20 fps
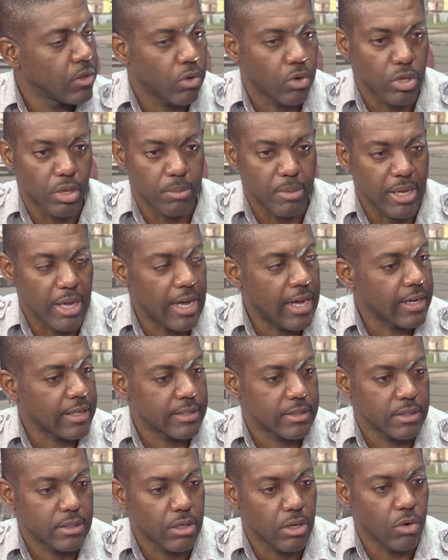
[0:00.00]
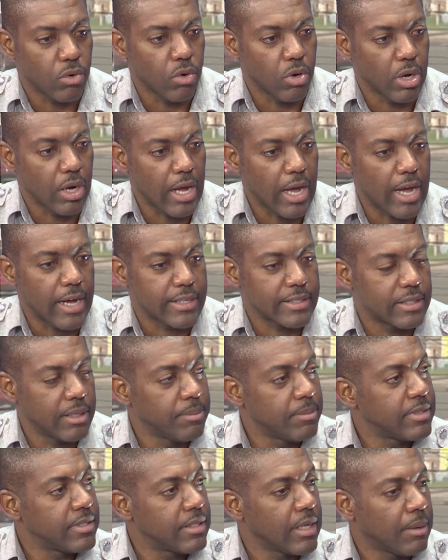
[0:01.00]
or you may ask
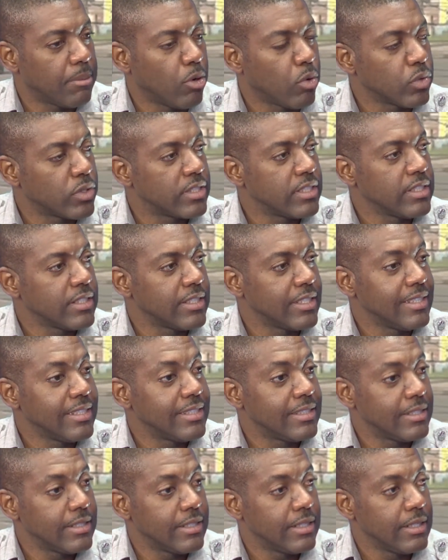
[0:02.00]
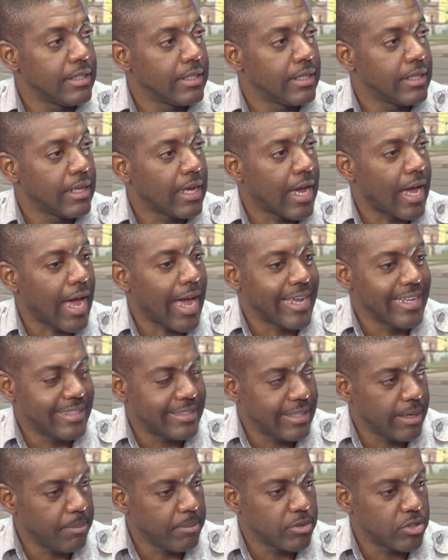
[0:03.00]
them about certain
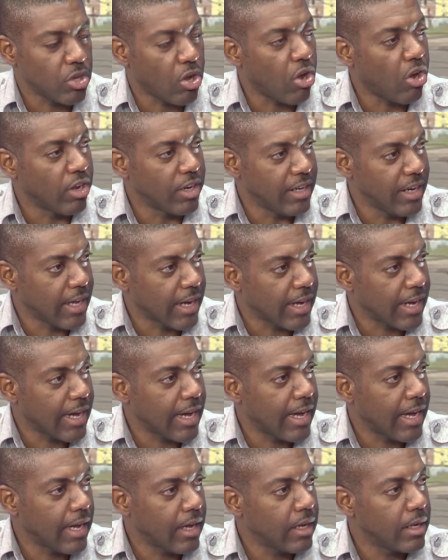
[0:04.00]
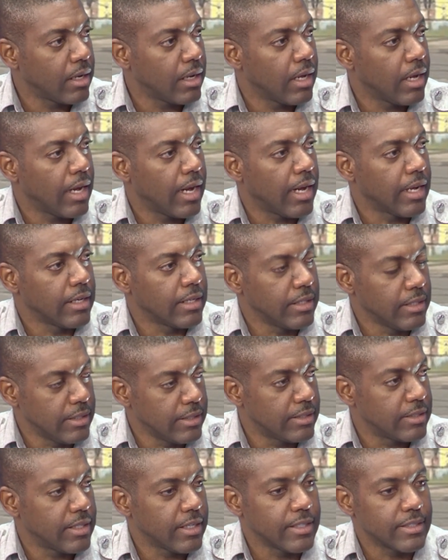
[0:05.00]
items on their car and
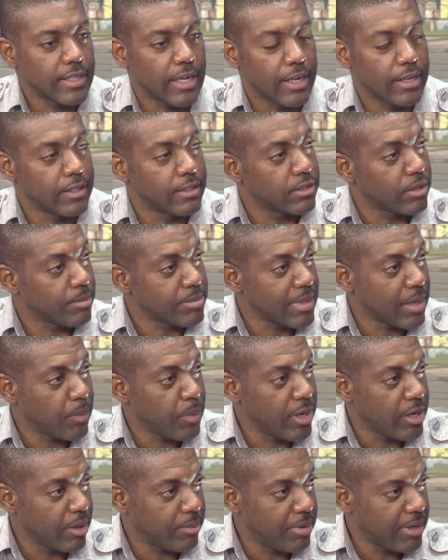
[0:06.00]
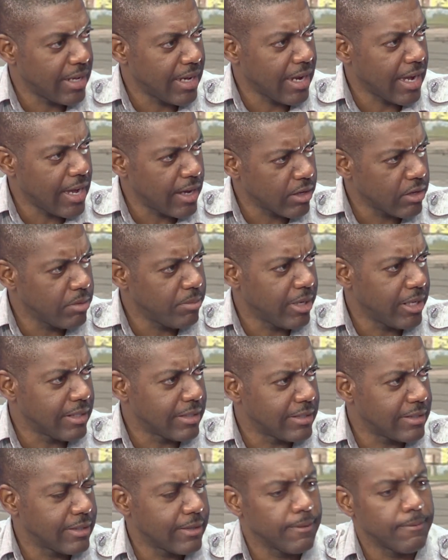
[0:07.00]
these things, and sometimes we end up in an
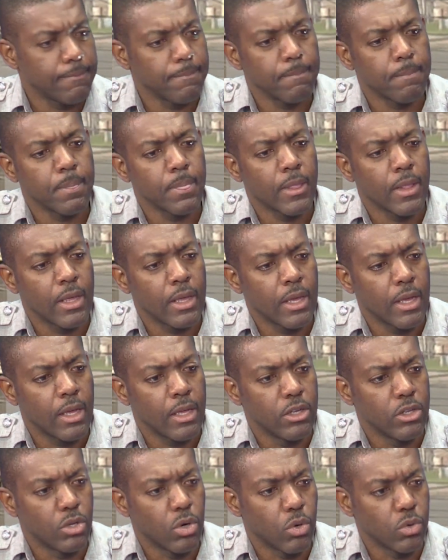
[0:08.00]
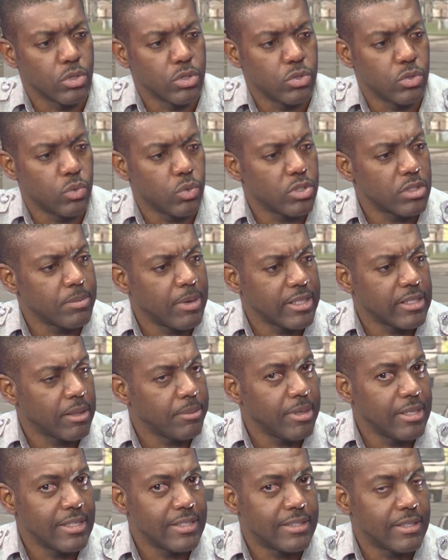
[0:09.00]
argument. Now, those might
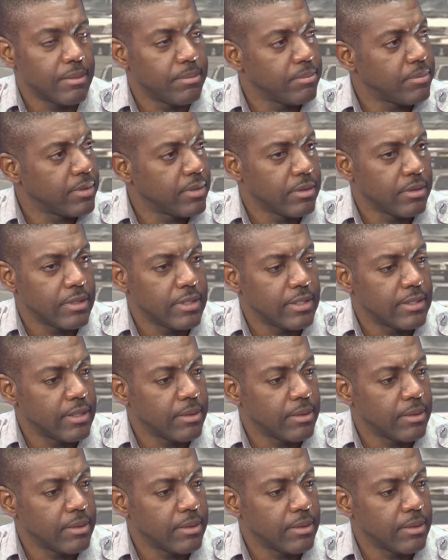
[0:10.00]
have been simple